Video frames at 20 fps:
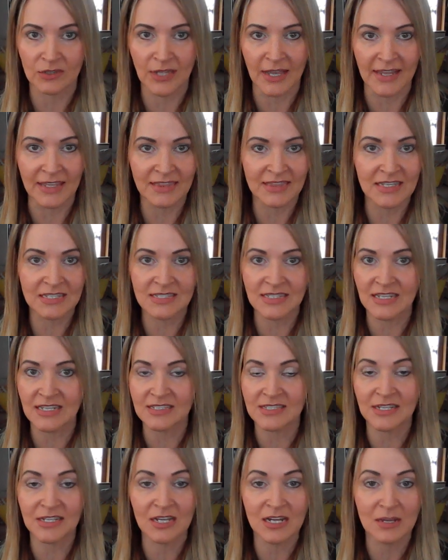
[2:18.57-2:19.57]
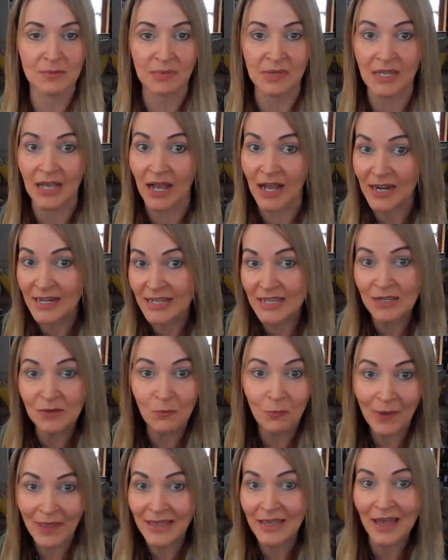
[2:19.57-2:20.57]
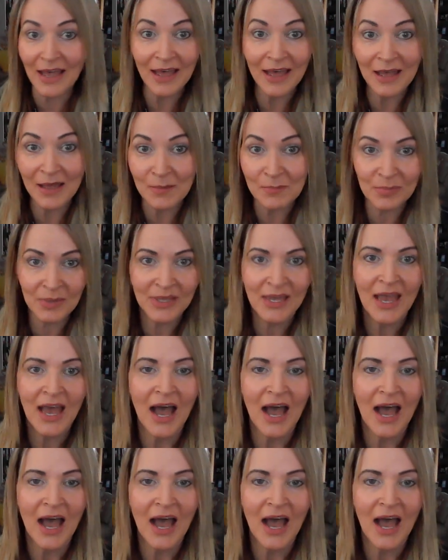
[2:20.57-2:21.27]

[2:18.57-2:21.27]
Like, this isn't going to be, honey, wake up.